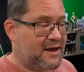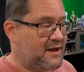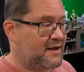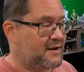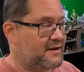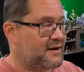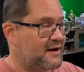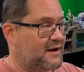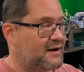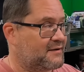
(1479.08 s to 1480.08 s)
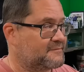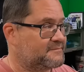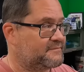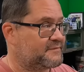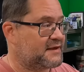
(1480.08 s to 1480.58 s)
And
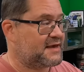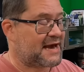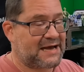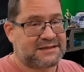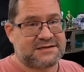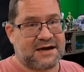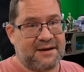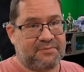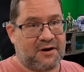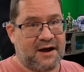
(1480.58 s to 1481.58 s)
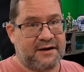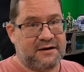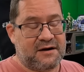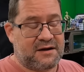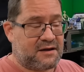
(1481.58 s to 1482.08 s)
um, he got the
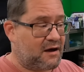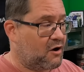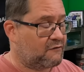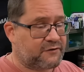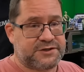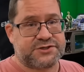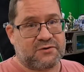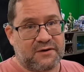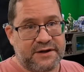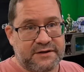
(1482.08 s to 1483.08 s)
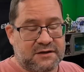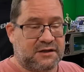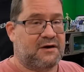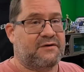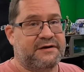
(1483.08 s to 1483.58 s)
typewriter, overjoyed,
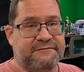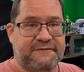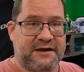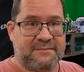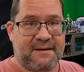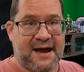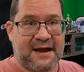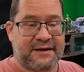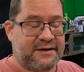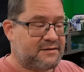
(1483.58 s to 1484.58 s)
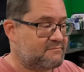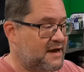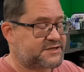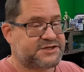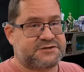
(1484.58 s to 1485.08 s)
glowing feedback,
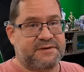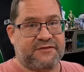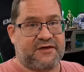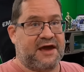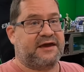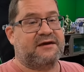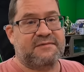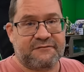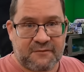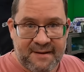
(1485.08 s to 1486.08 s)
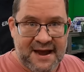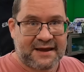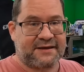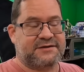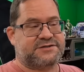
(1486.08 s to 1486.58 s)
messaged me thanking me for
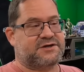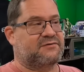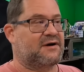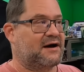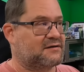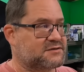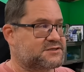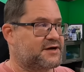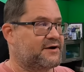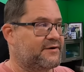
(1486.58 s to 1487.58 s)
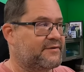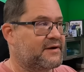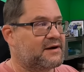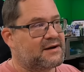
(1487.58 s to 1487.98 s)
packing it so well. So,